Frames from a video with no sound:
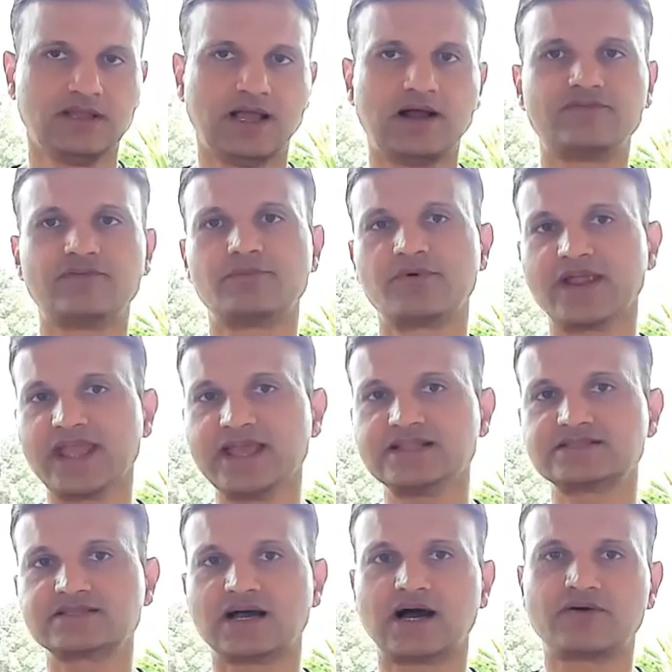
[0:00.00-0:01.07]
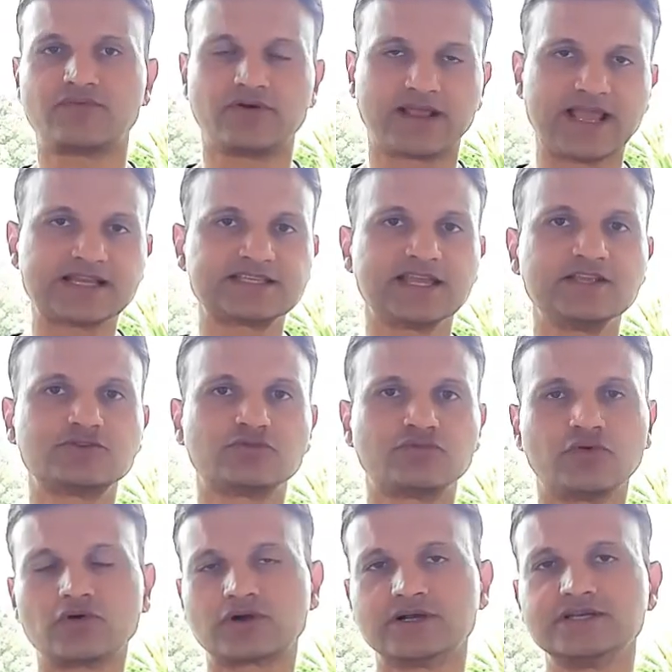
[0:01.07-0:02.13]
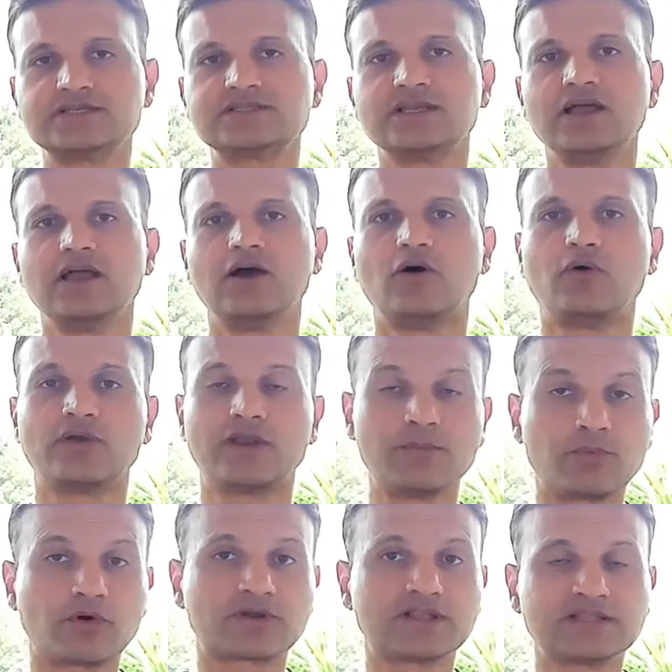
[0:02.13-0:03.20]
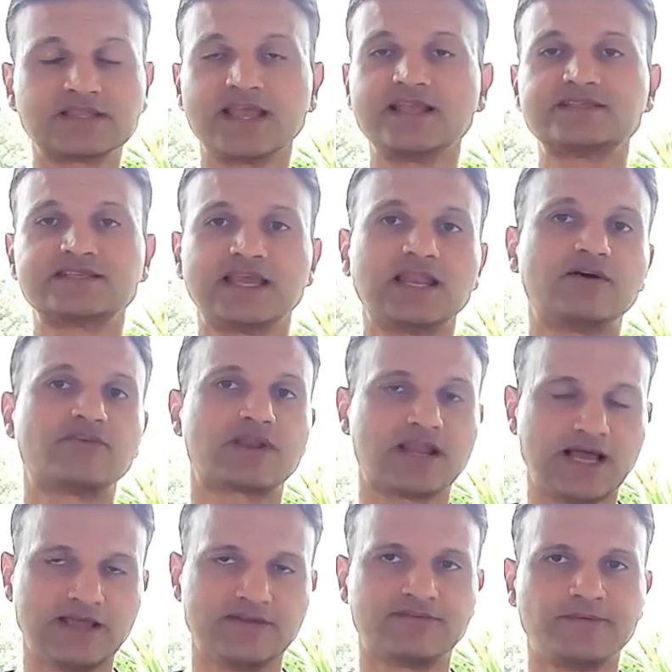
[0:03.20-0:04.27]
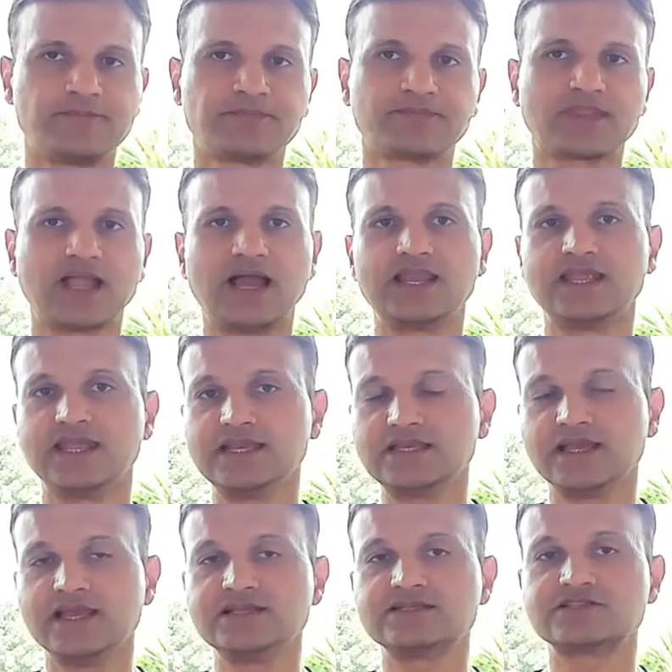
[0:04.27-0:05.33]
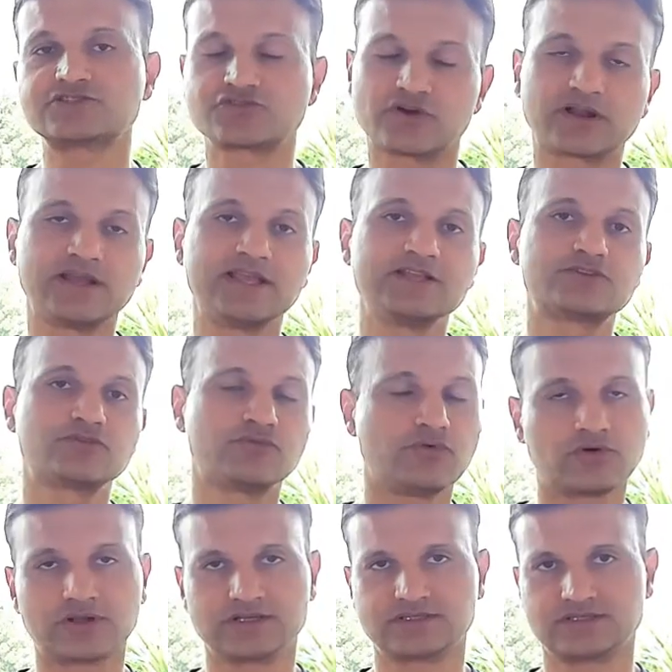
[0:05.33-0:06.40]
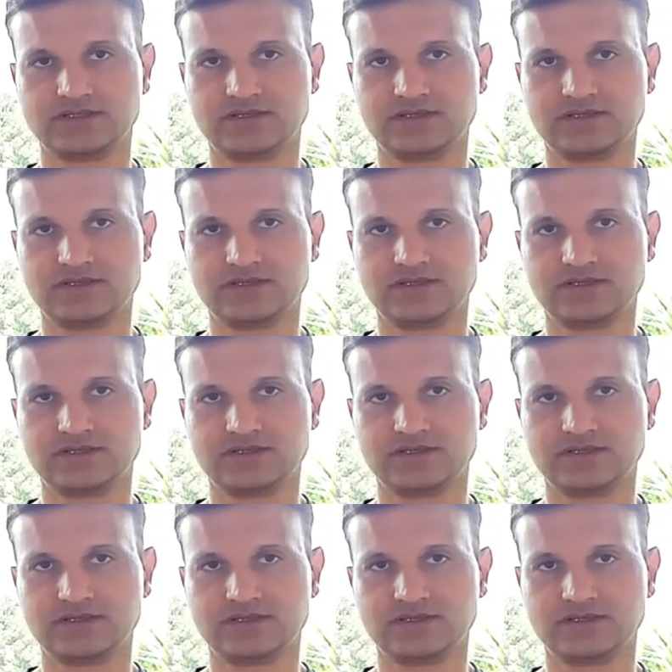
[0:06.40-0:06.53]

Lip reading: Our brains are forgetting to focus on important things in our life, and it is struggling to focus.